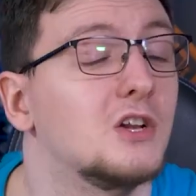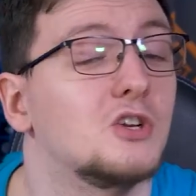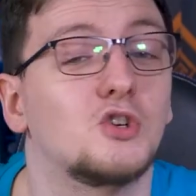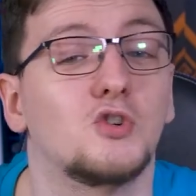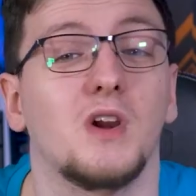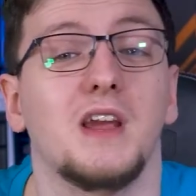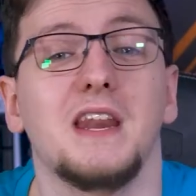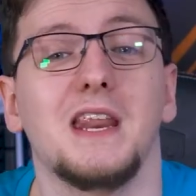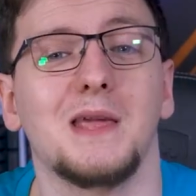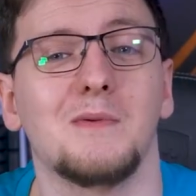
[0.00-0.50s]

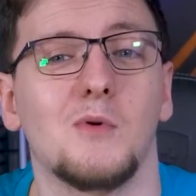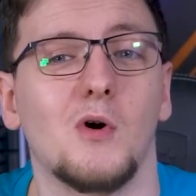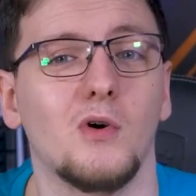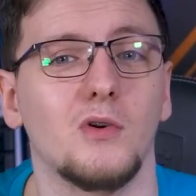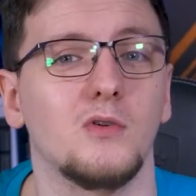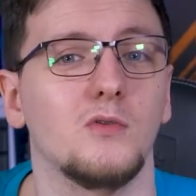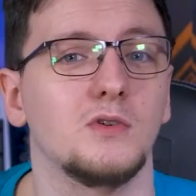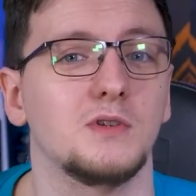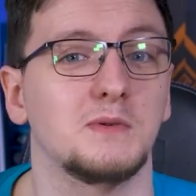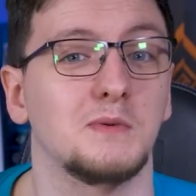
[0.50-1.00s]
Training
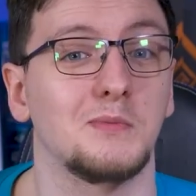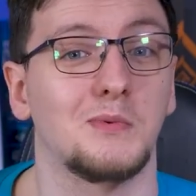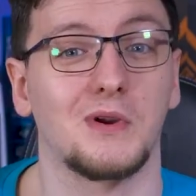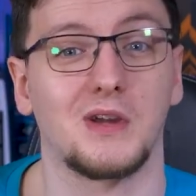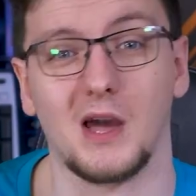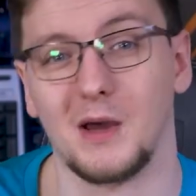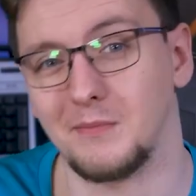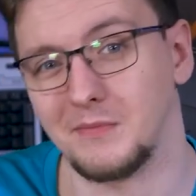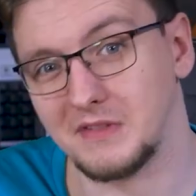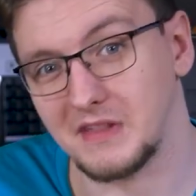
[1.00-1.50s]
models will
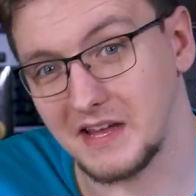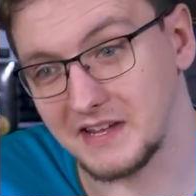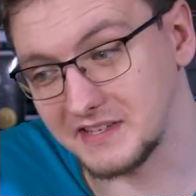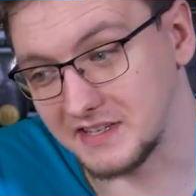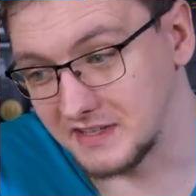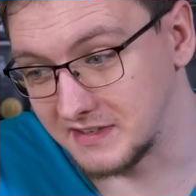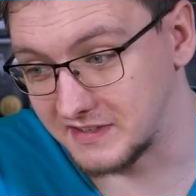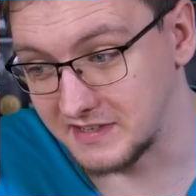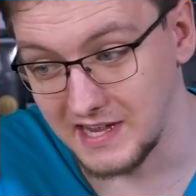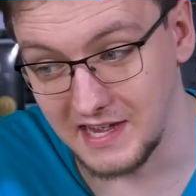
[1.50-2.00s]
become
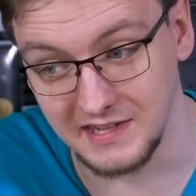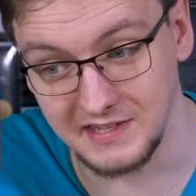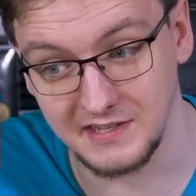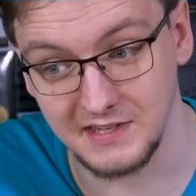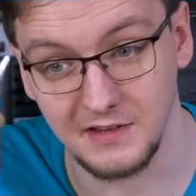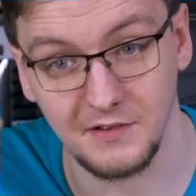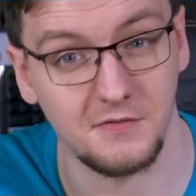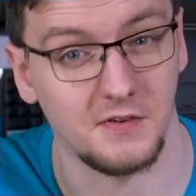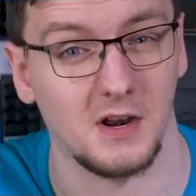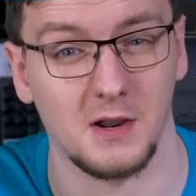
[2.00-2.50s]
less
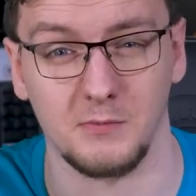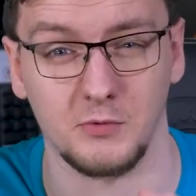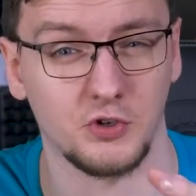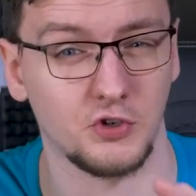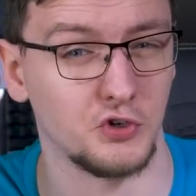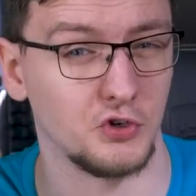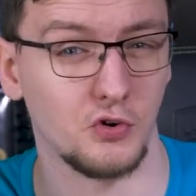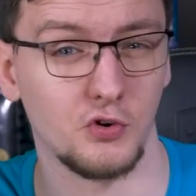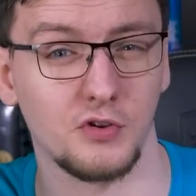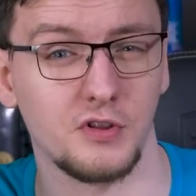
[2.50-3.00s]
intensive, and I'm
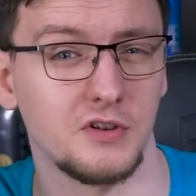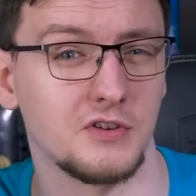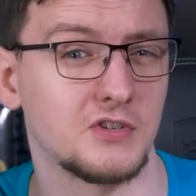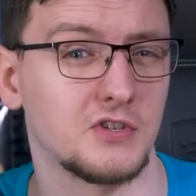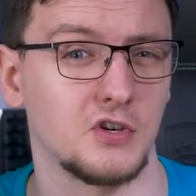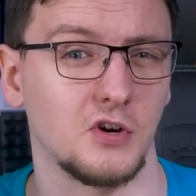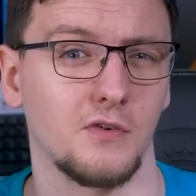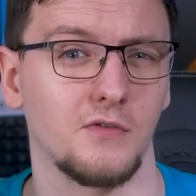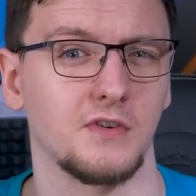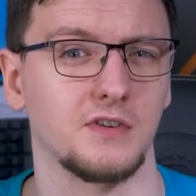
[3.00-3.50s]
sure that
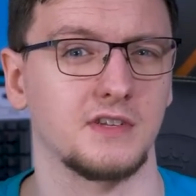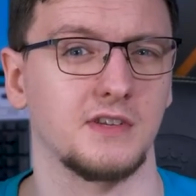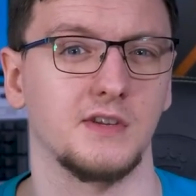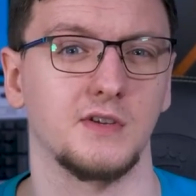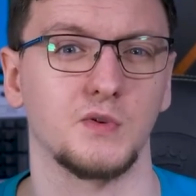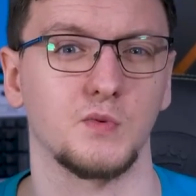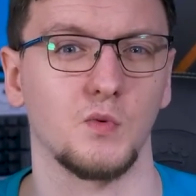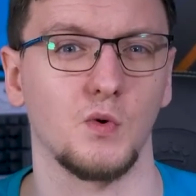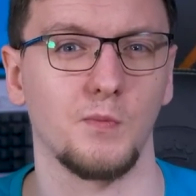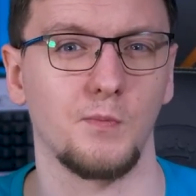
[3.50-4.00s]

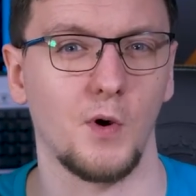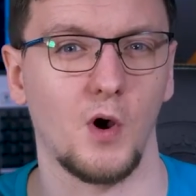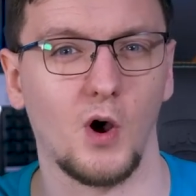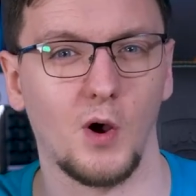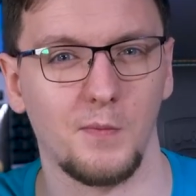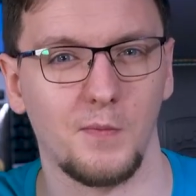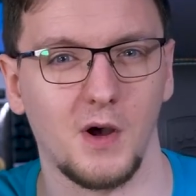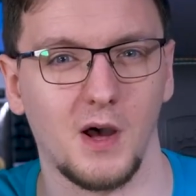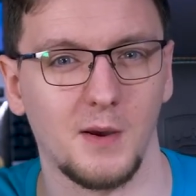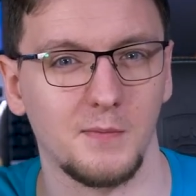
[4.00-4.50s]
services will
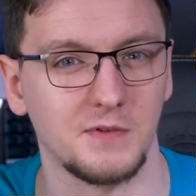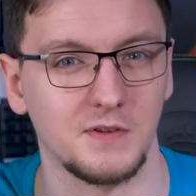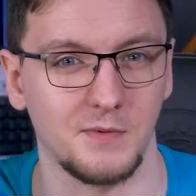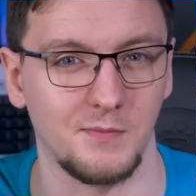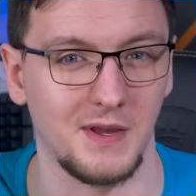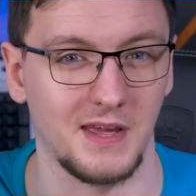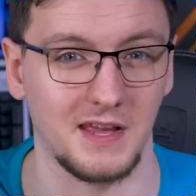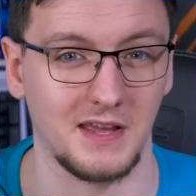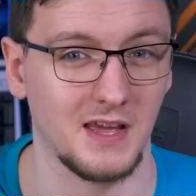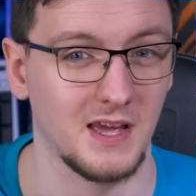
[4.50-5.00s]
pop up to
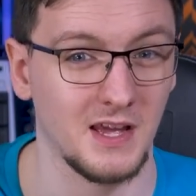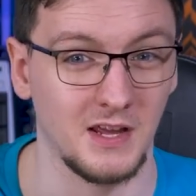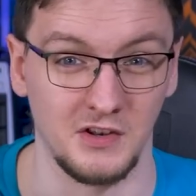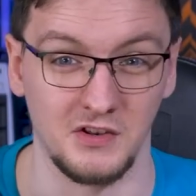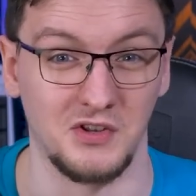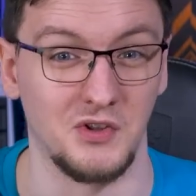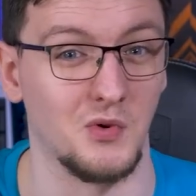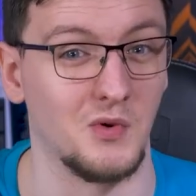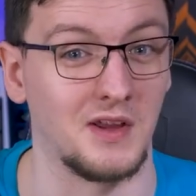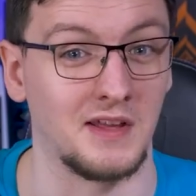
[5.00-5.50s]
make
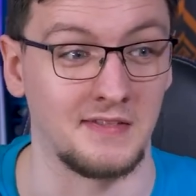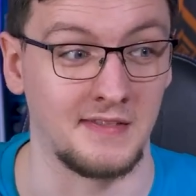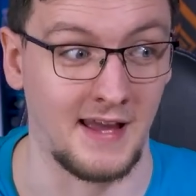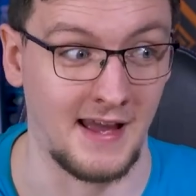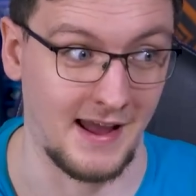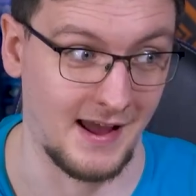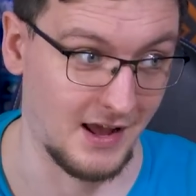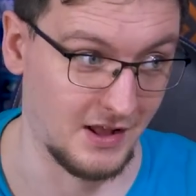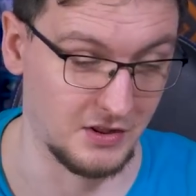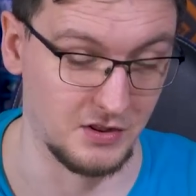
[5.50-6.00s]
doing
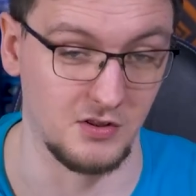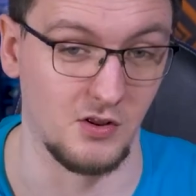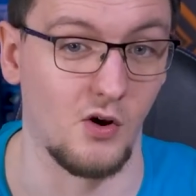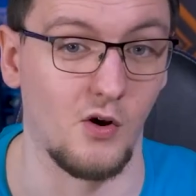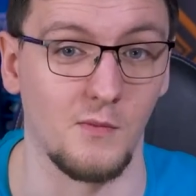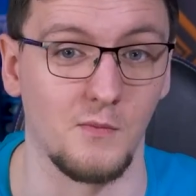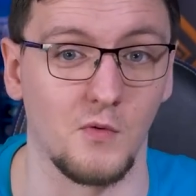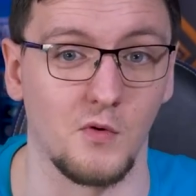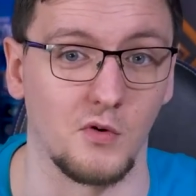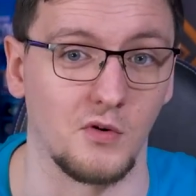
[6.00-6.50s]
that a
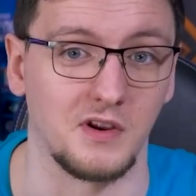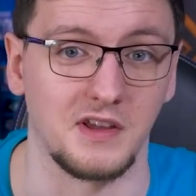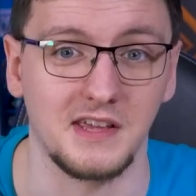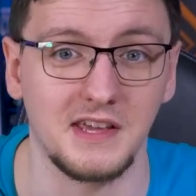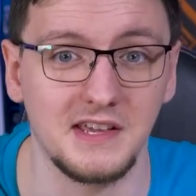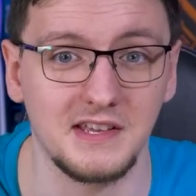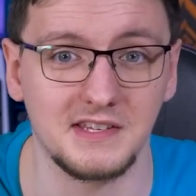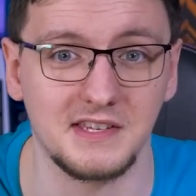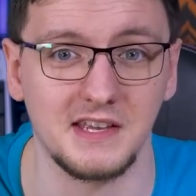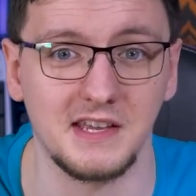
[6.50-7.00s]
lot more
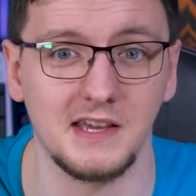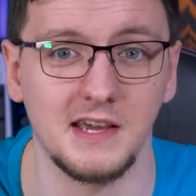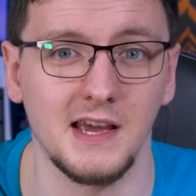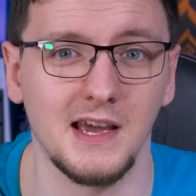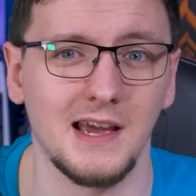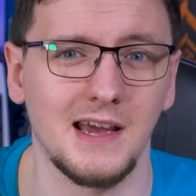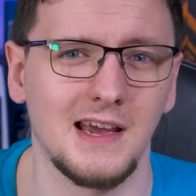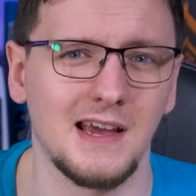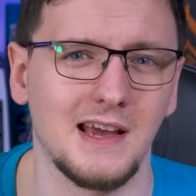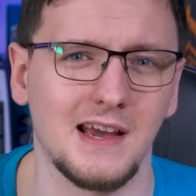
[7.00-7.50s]
easy.
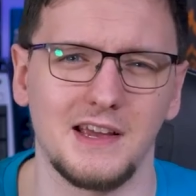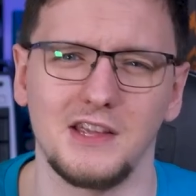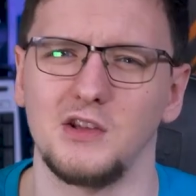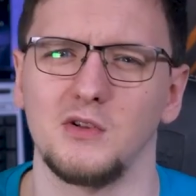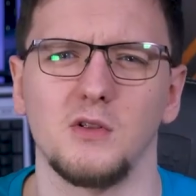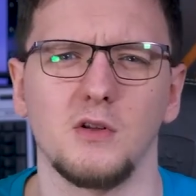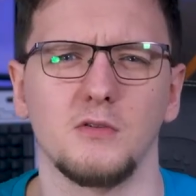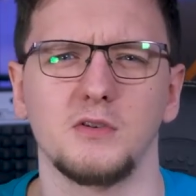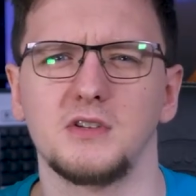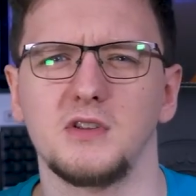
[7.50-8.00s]

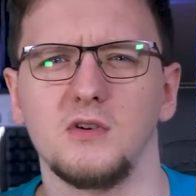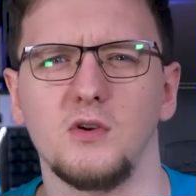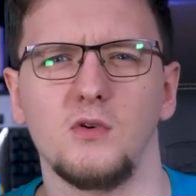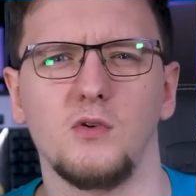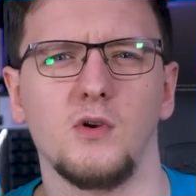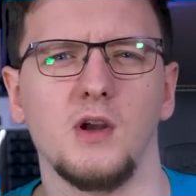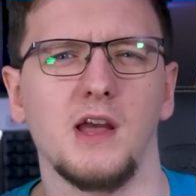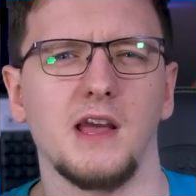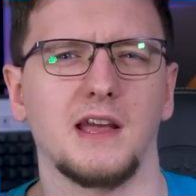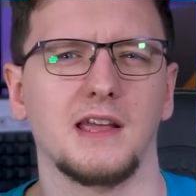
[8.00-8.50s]
You'll
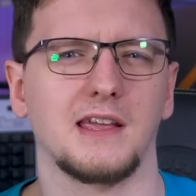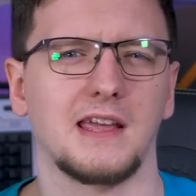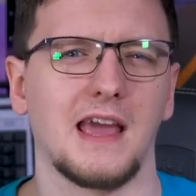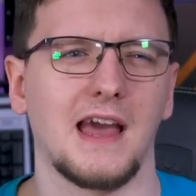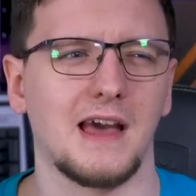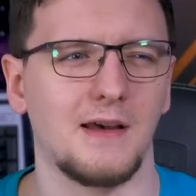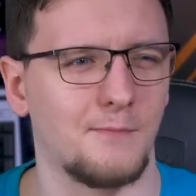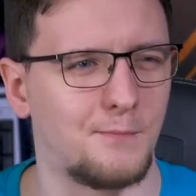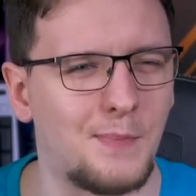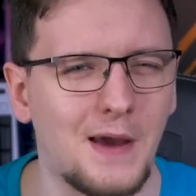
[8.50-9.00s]
also
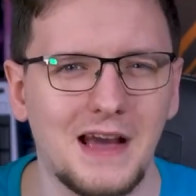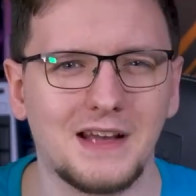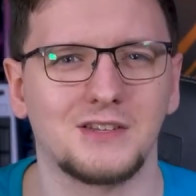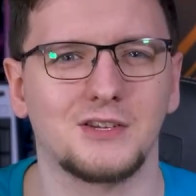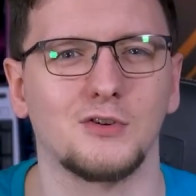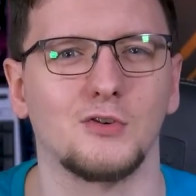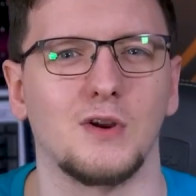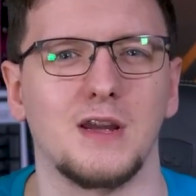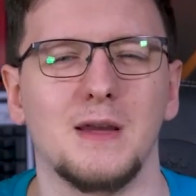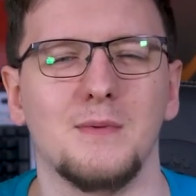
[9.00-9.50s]
get
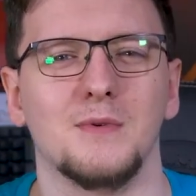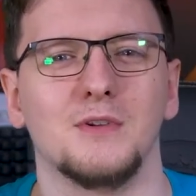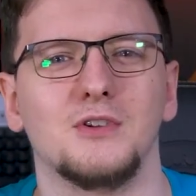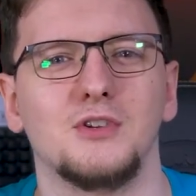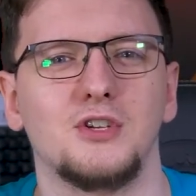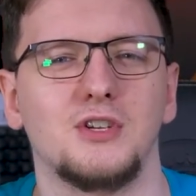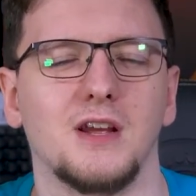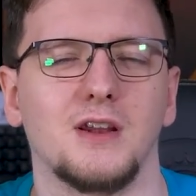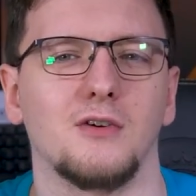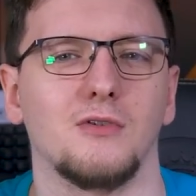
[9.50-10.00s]
better
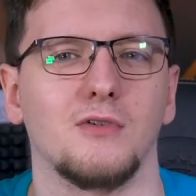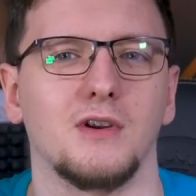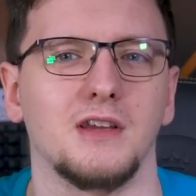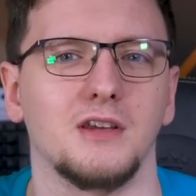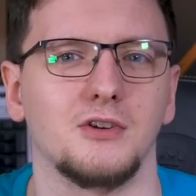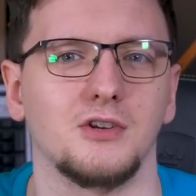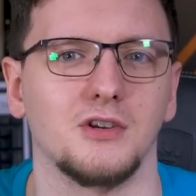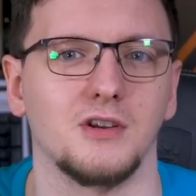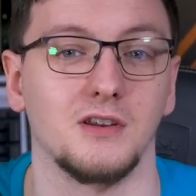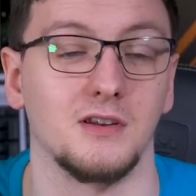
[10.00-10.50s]
image
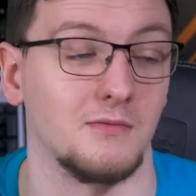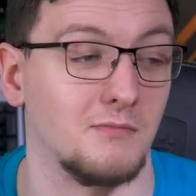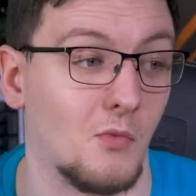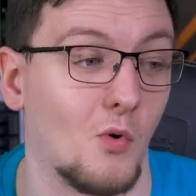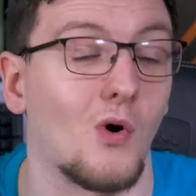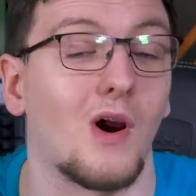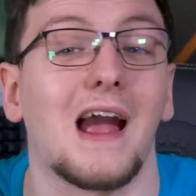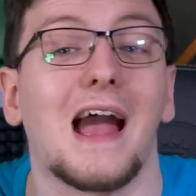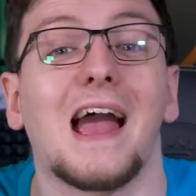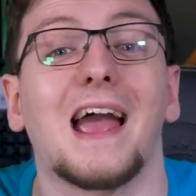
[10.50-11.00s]
generation and
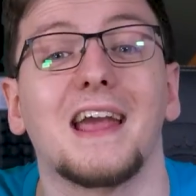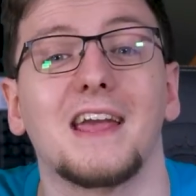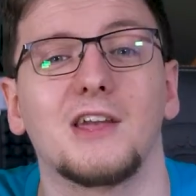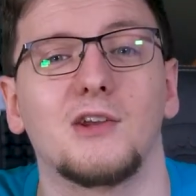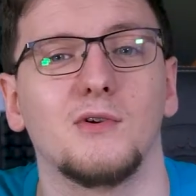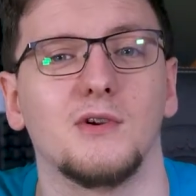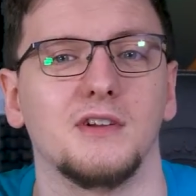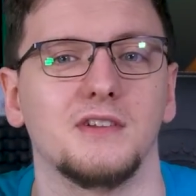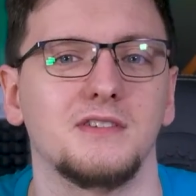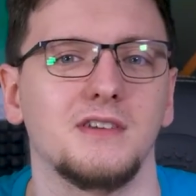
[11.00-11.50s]
more
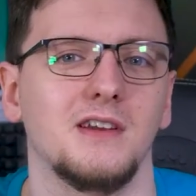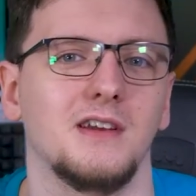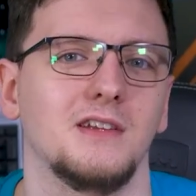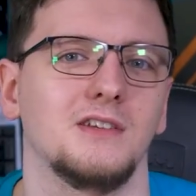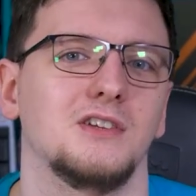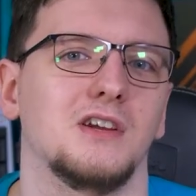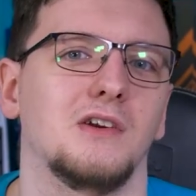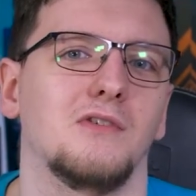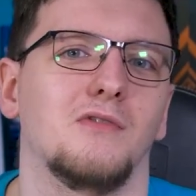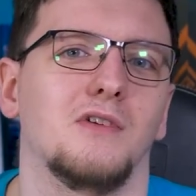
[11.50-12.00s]
accurate
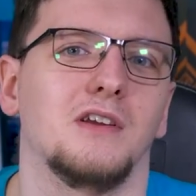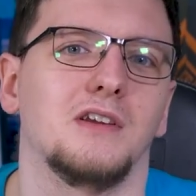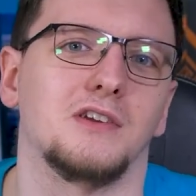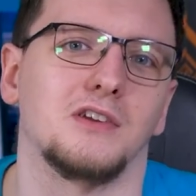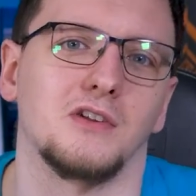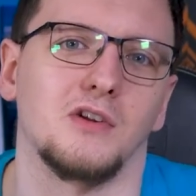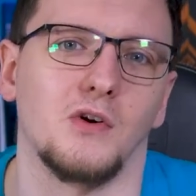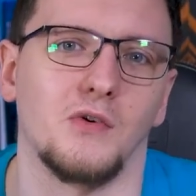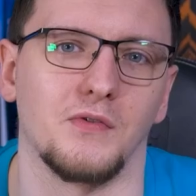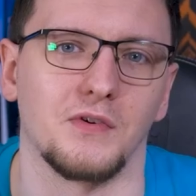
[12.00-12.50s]

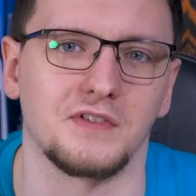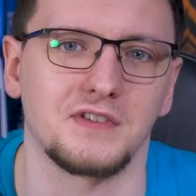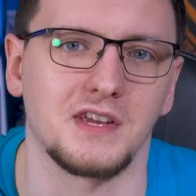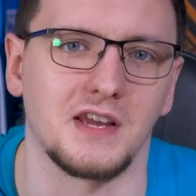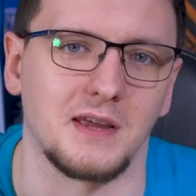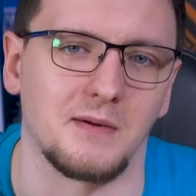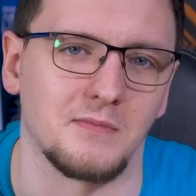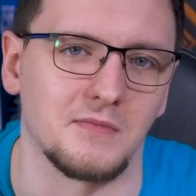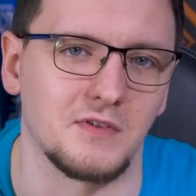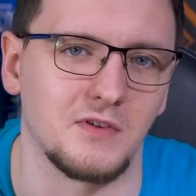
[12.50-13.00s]
generation over
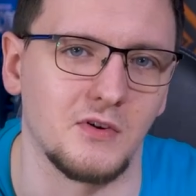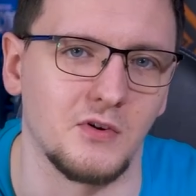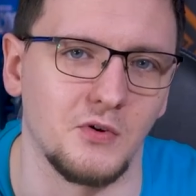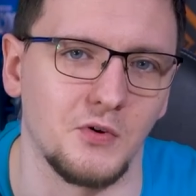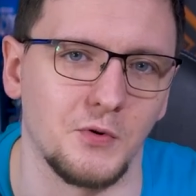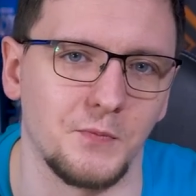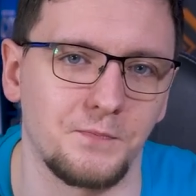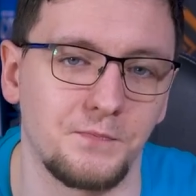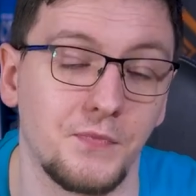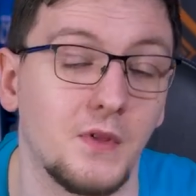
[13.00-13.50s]
time
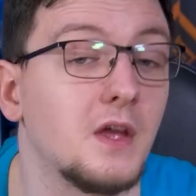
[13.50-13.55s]
too.